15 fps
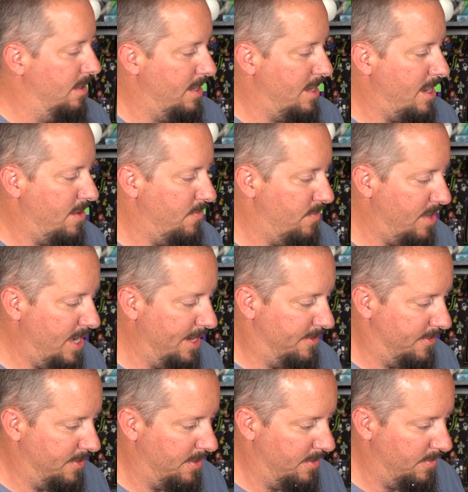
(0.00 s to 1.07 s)
Alright.
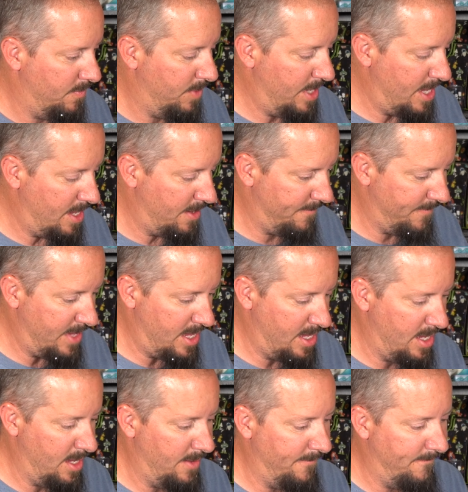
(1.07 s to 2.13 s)
We have
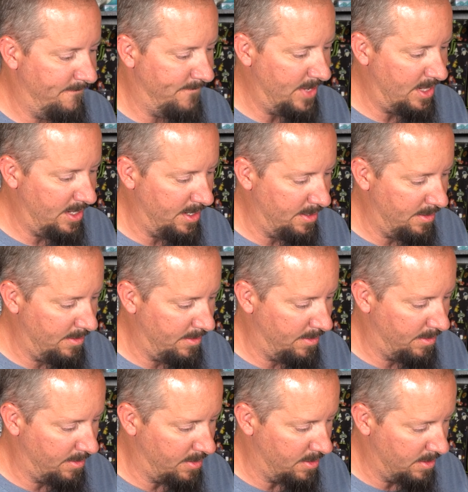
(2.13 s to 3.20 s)
a
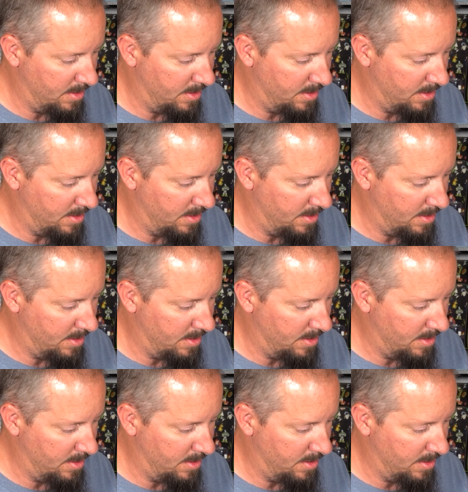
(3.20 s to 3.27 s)
Villains